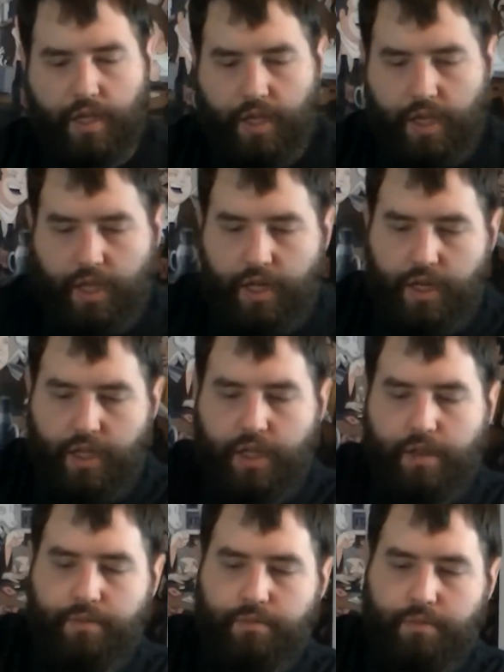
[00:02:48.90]
And
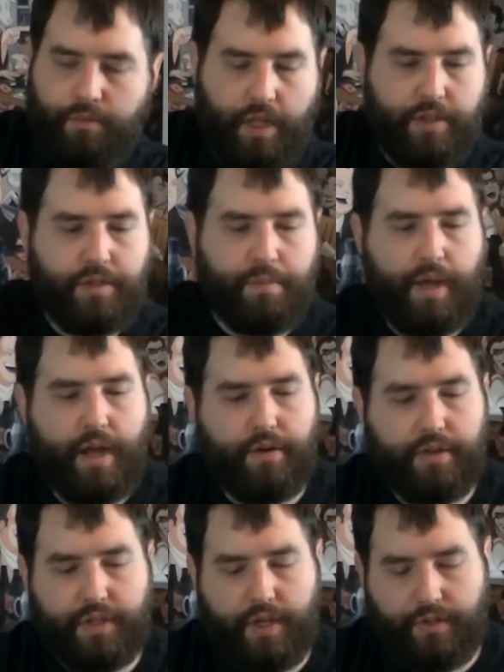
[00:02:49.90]
uh, that's the
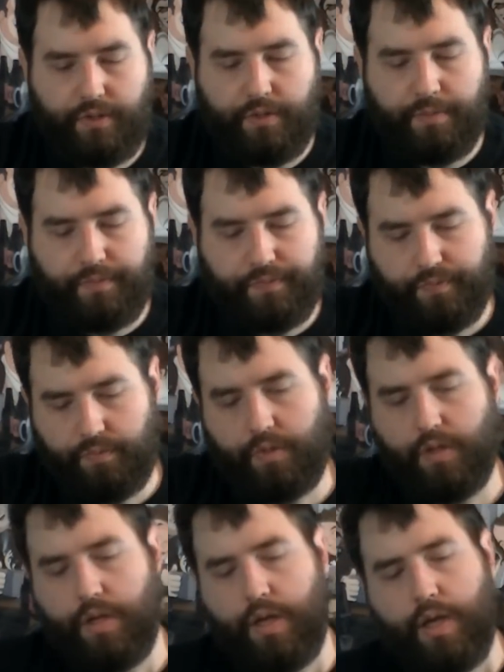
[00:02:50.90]
batteries, I assume.
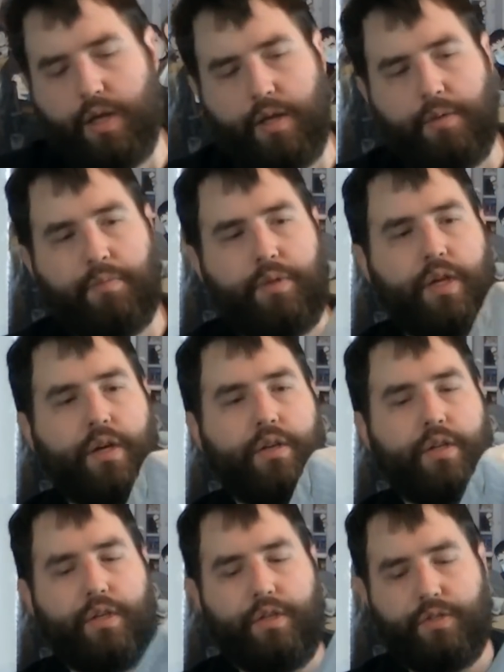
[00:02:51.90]
There
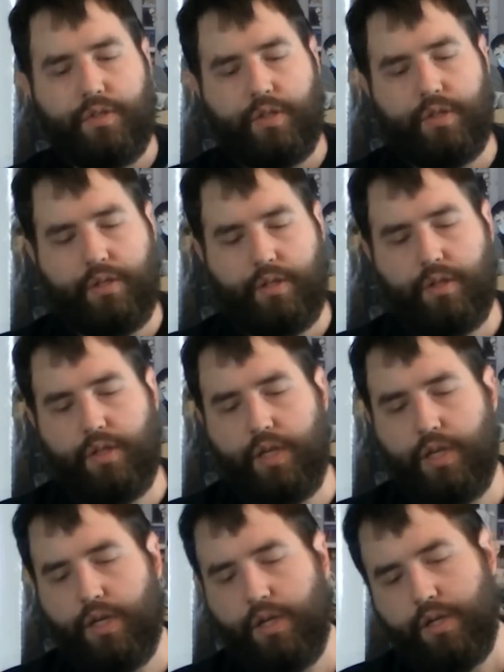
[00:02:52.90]
is
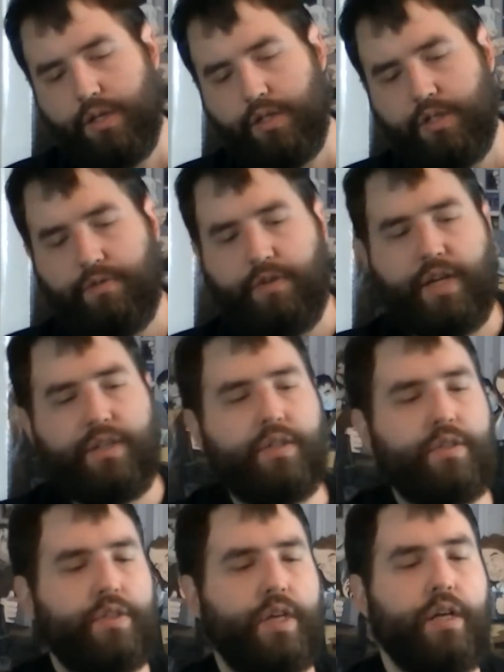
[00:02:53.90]
the device
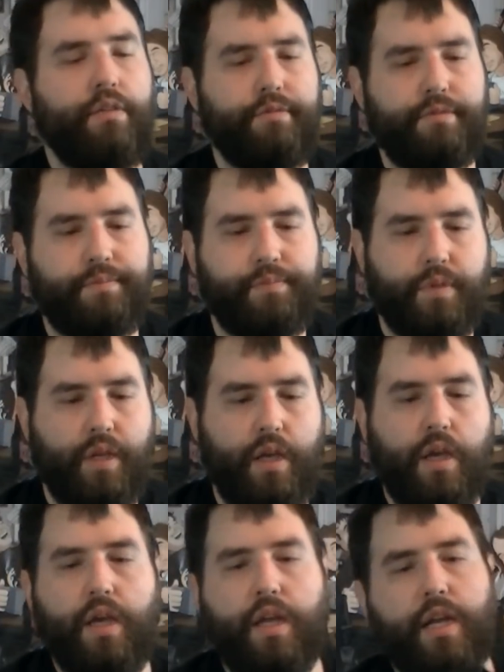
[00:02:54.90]
itself.
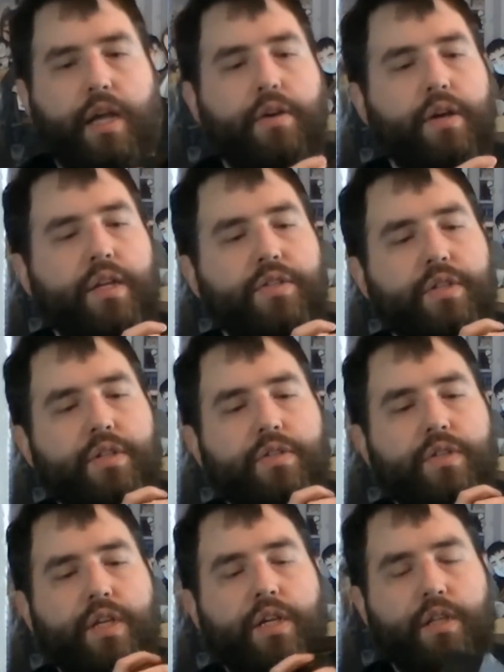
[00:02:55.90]
Now, as you can
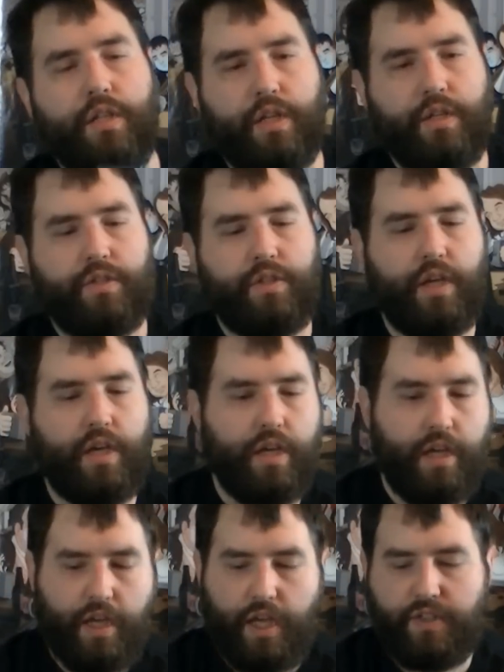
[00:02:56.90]
see, it's uh,
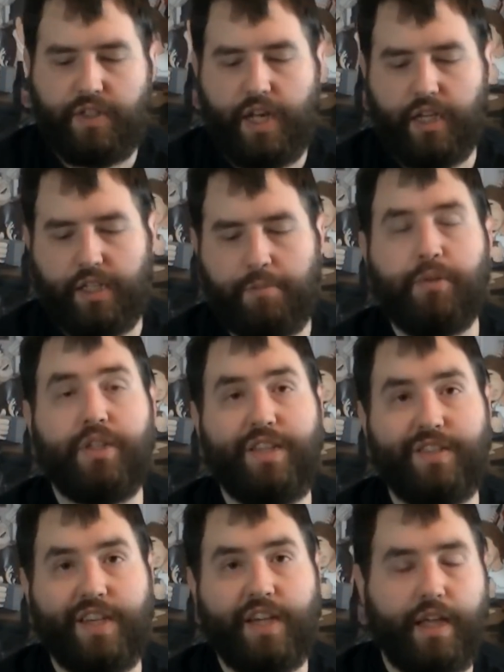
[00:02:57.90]
aesthetically
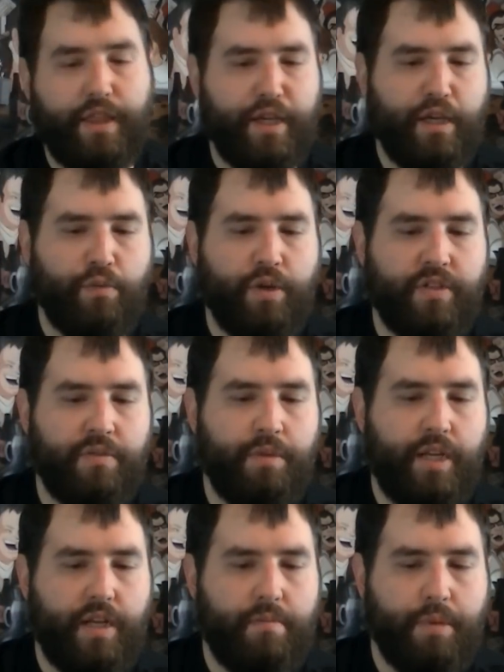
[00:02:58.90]
pleasing. I think it wins
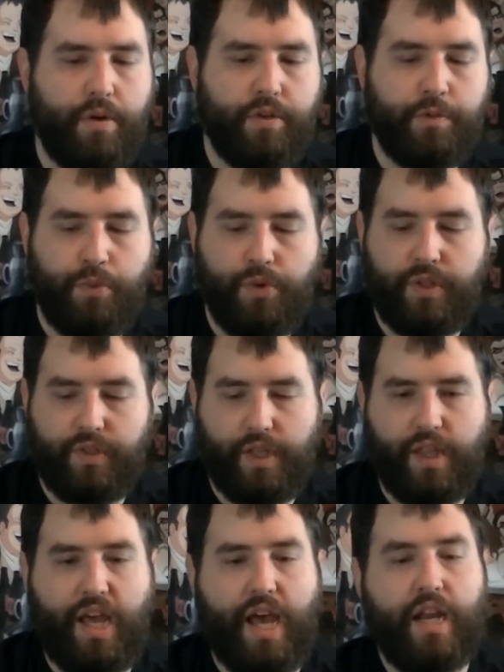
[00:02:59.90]
immediate bonus points
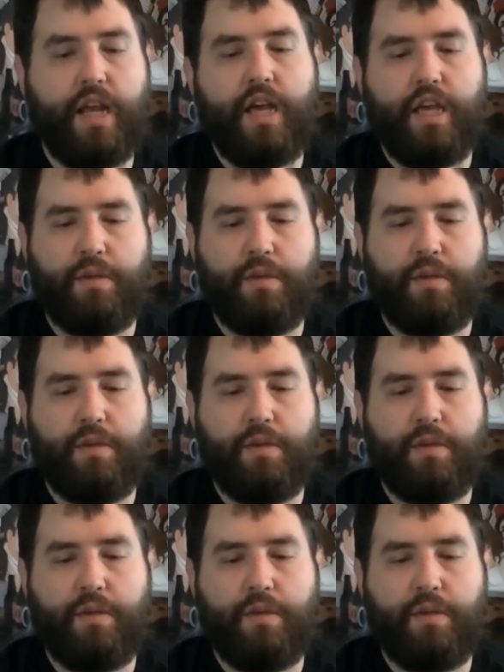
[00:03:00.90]
on that.